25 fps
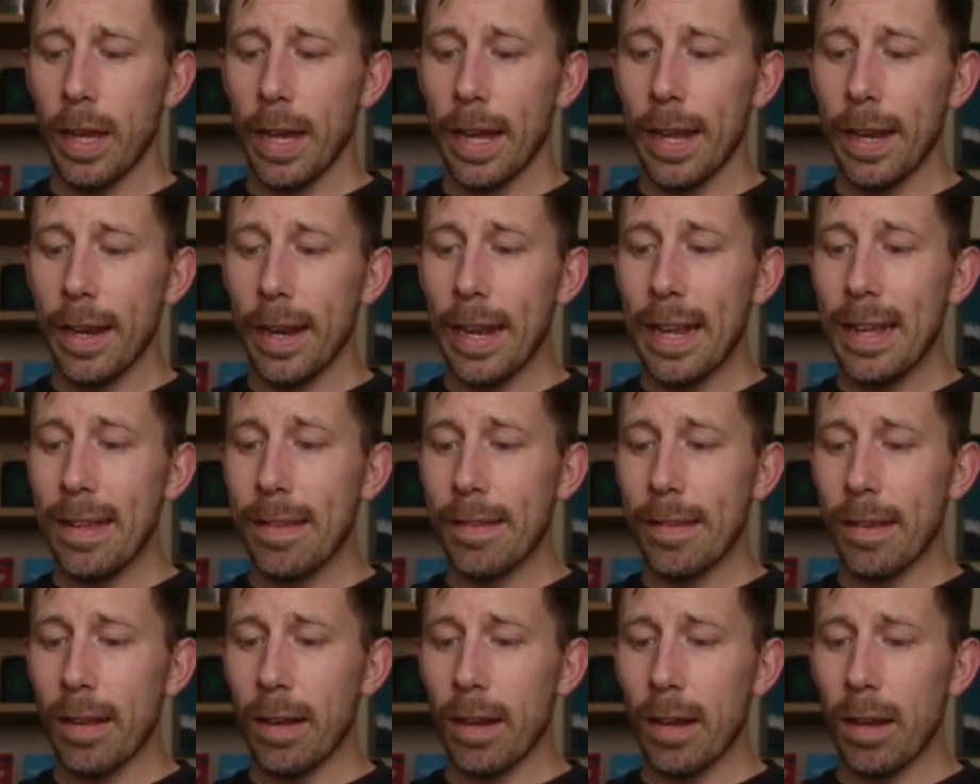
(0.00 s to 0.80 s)
It
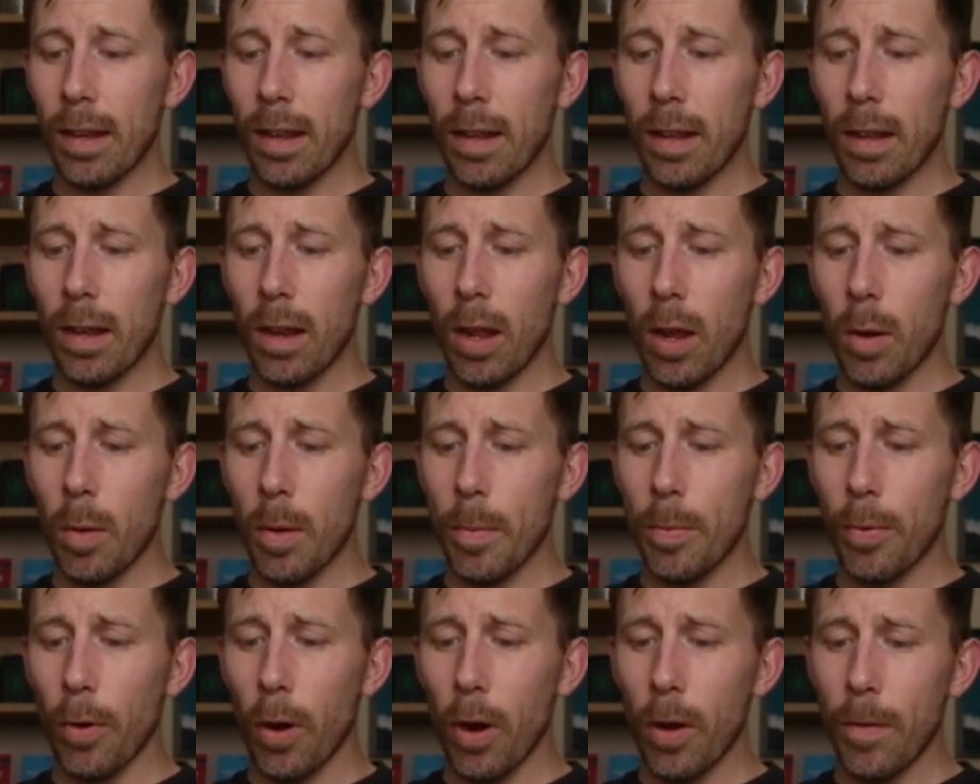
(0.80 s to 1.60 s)
is lower
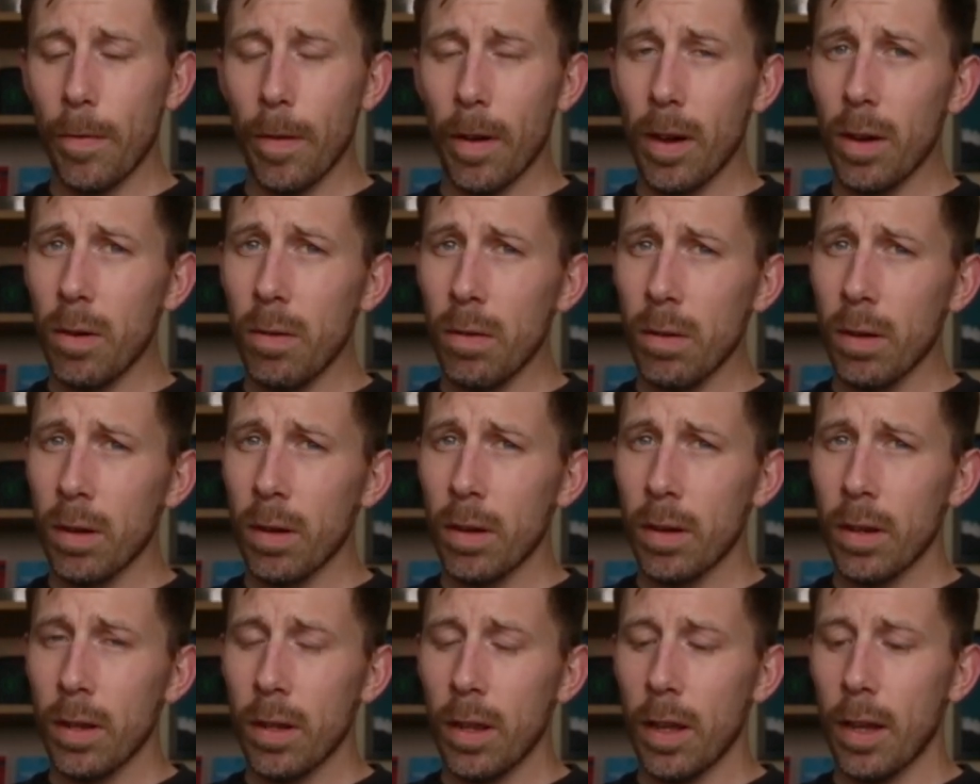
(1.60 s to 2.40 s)
profile,
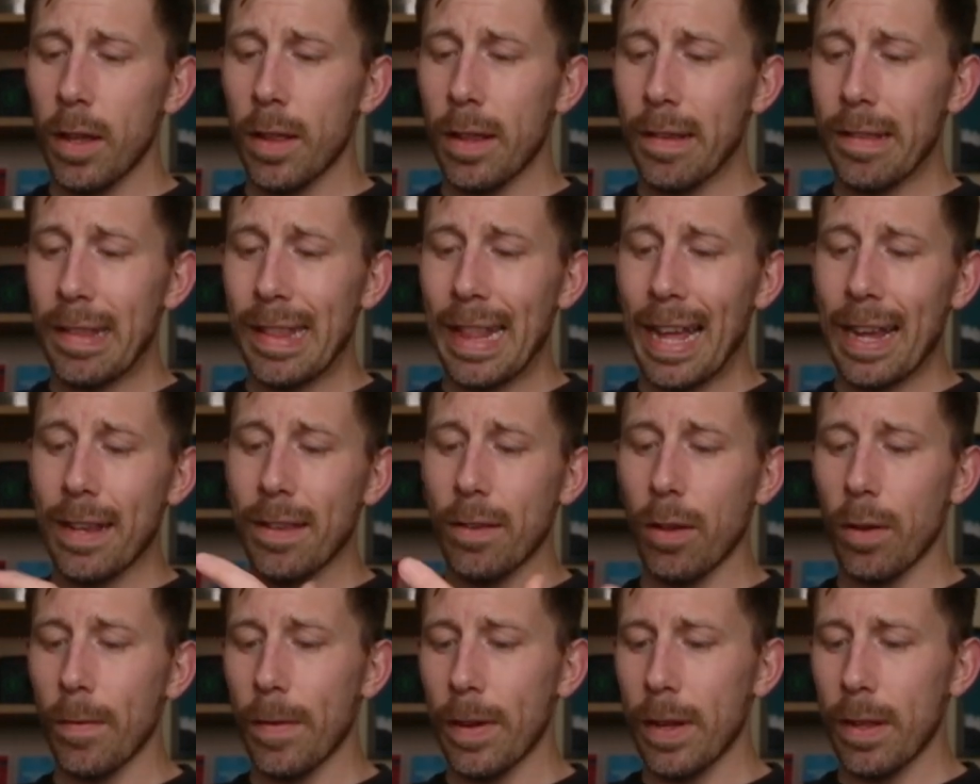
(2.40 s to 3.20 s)
there's
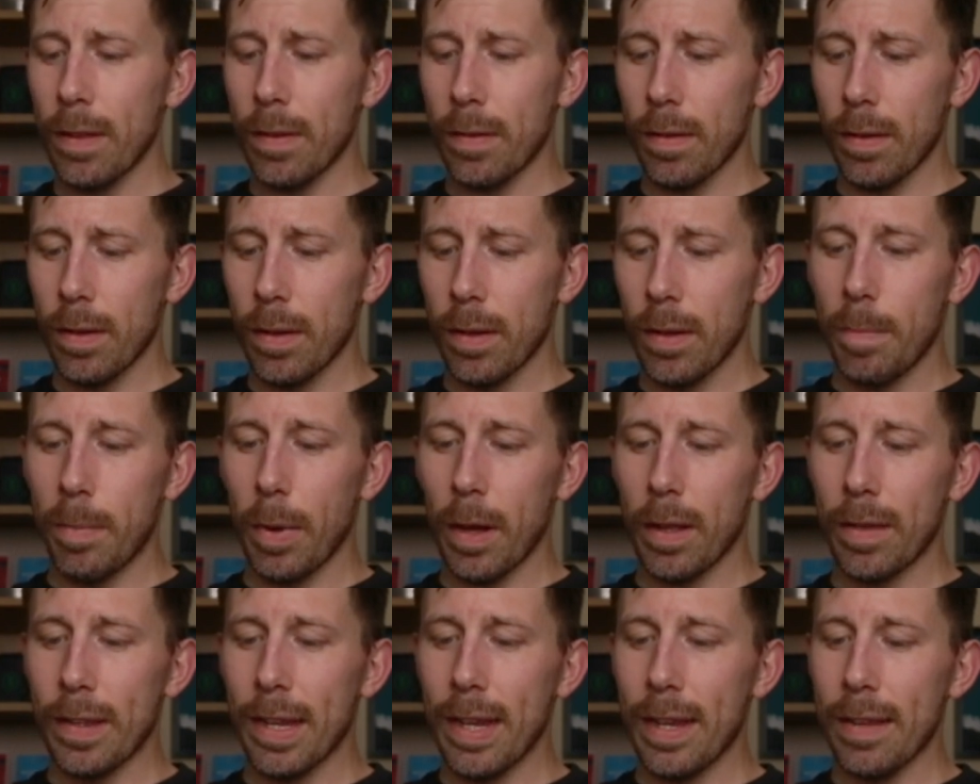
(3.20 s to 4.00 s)
less of it,
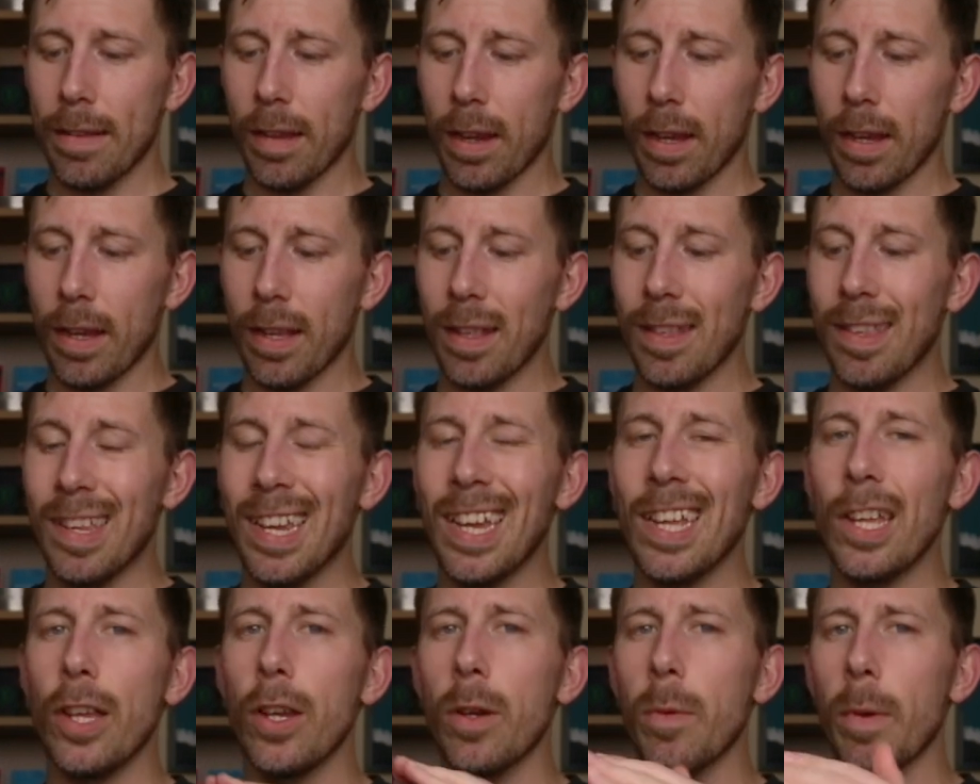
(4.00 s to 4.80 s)
but it is a
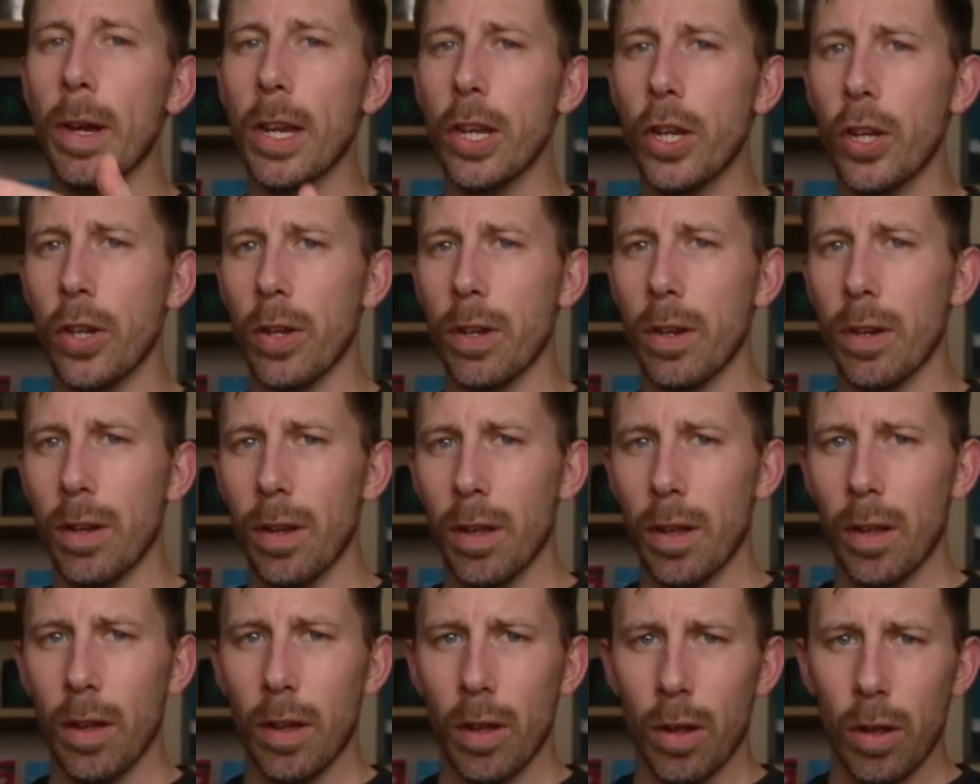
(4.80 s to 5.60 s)
continuation
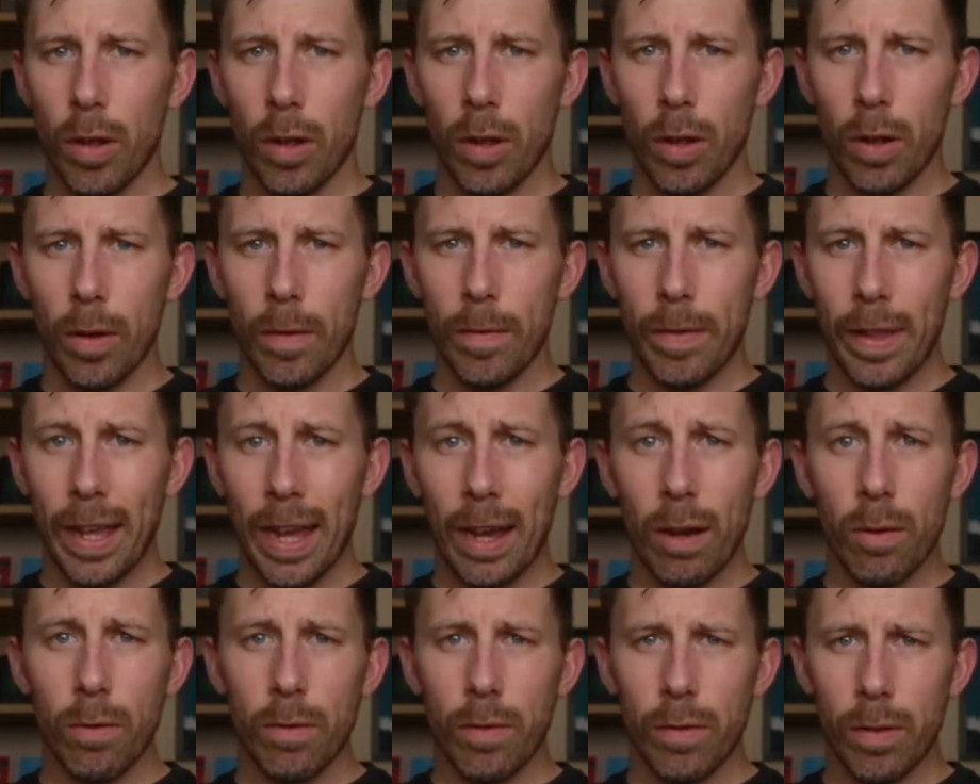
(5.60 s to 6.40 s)
of the
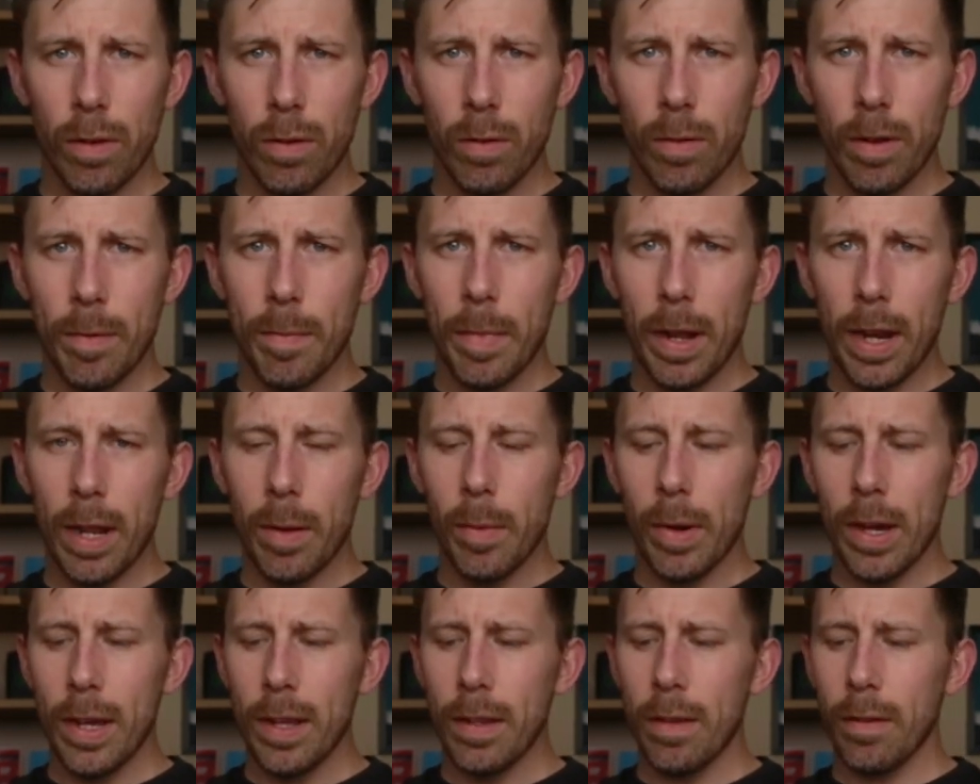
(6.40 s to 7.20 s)
outsole in many
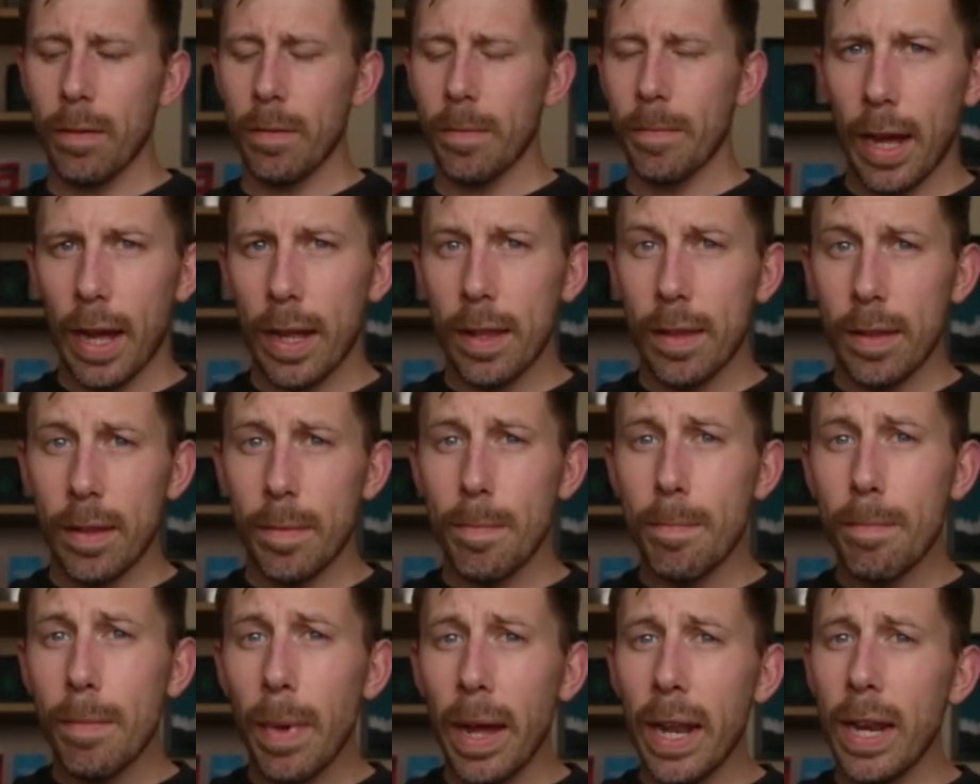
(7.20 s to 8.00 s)
ways, and
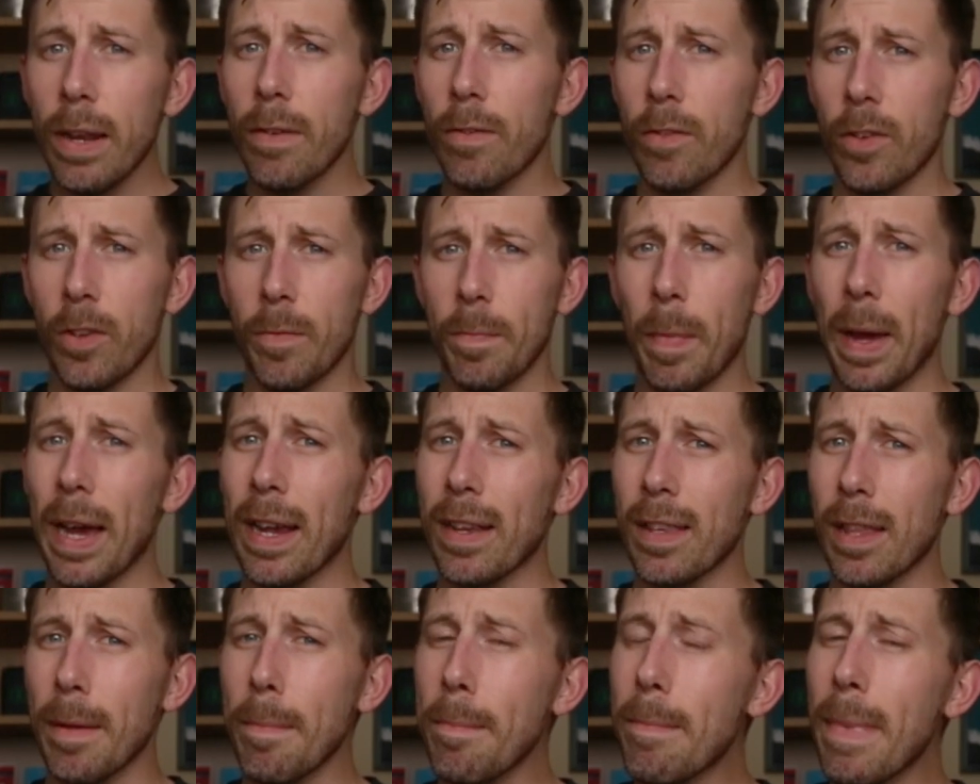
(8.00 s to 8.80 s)
in many
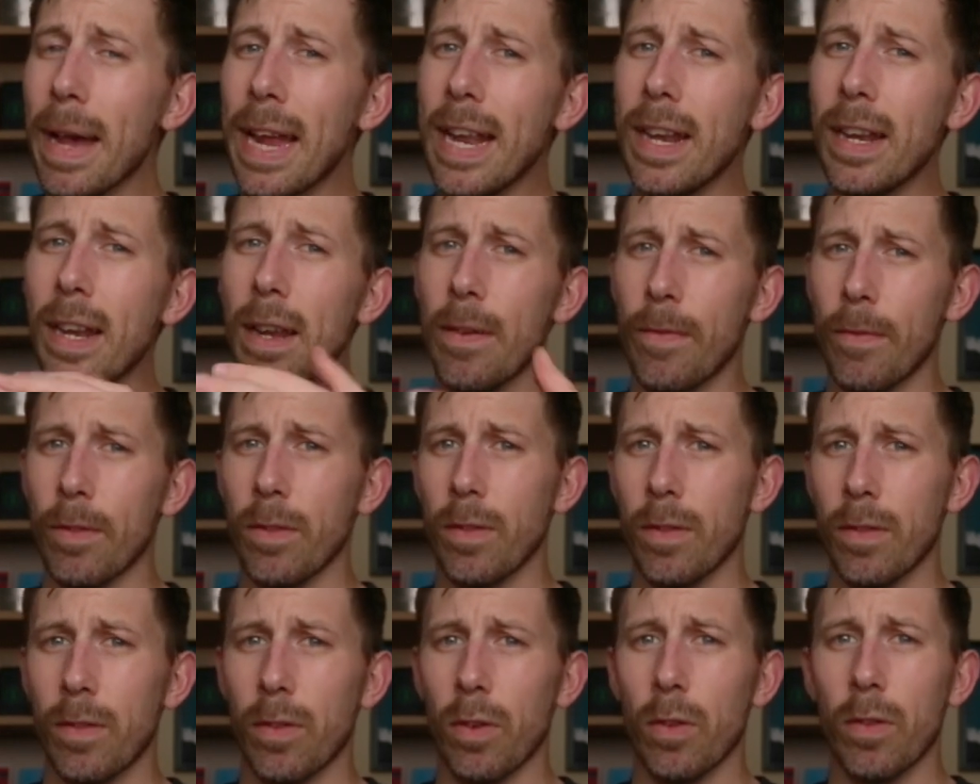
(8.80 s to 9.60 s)
respects the main
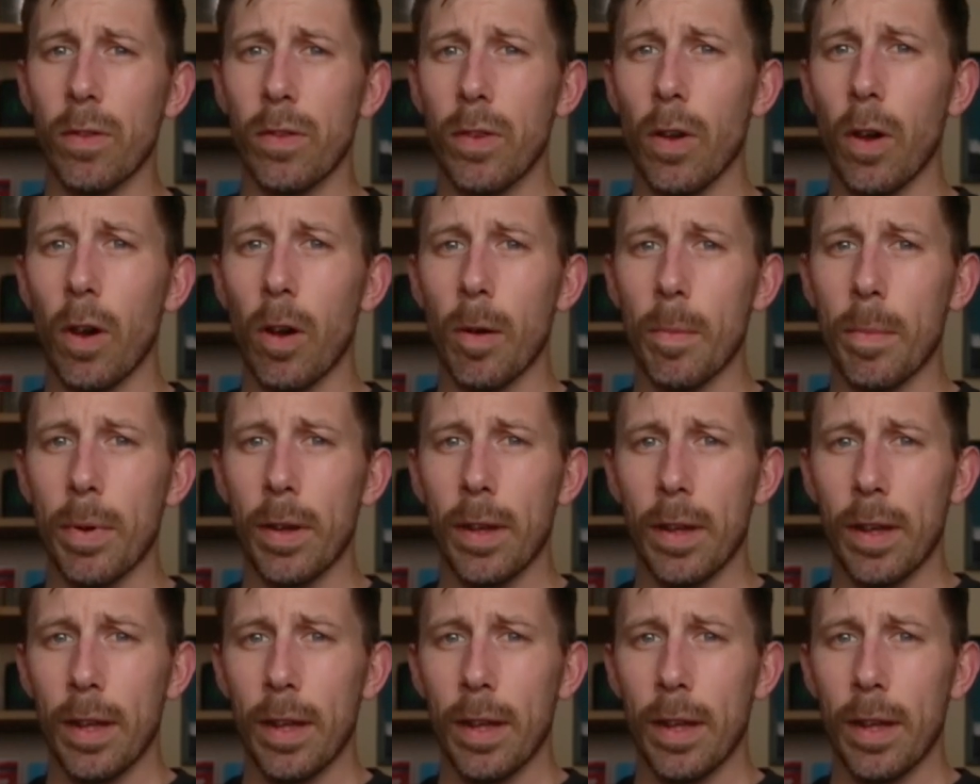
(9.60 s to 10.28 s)
difference on top